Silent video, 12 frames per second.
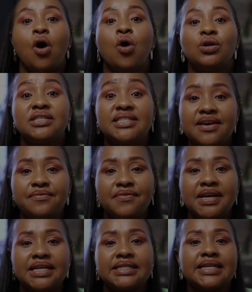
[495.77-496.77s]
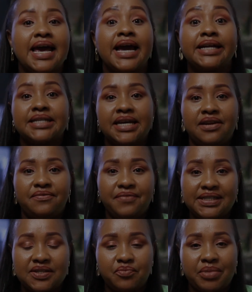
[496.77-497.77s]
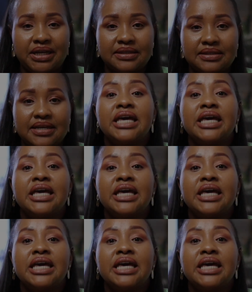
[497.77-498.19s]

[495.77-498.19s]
on savings and investments.